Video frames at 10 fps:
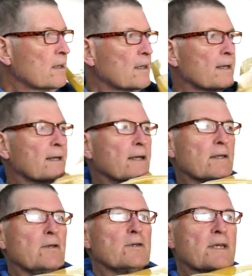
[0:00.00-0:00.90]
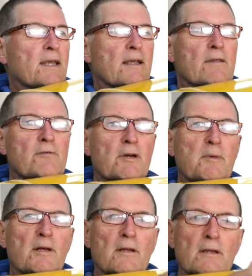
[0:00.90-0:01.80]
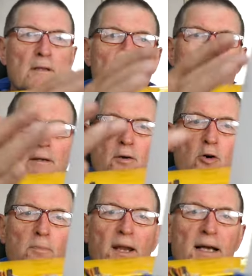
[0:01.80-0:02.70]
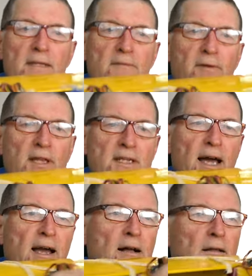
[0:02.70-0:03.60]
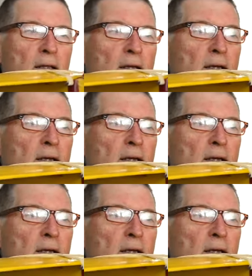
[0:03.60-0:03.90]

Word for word: uh, using 3mm coreplast for the tail,